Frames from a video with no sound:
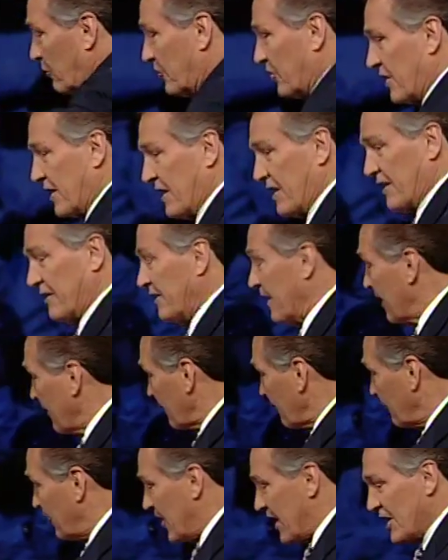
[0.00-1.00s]
with the head,
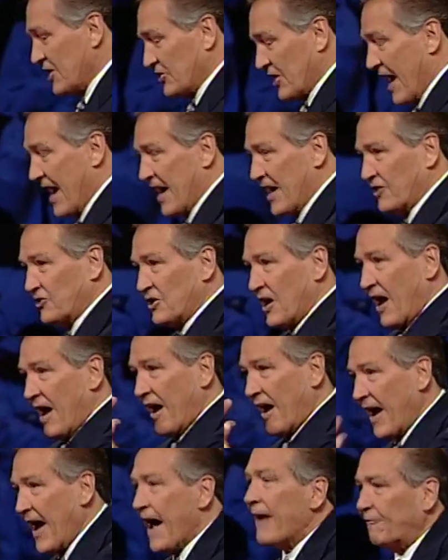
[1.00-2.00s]
these hands
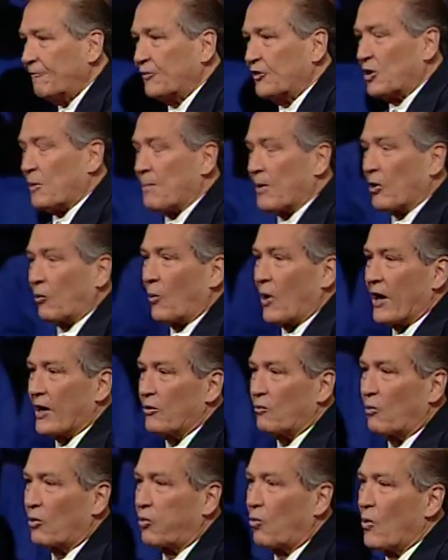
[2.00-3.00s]
have to be
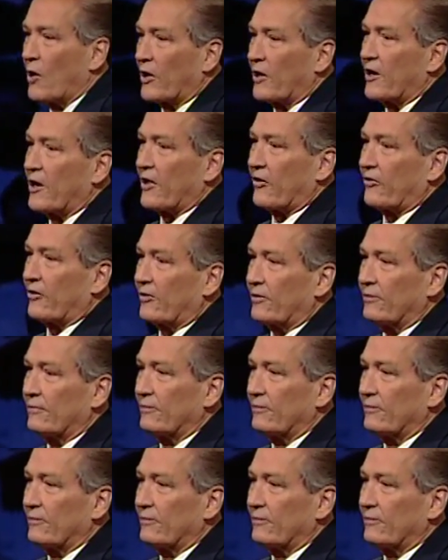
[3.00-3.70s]
right with one another.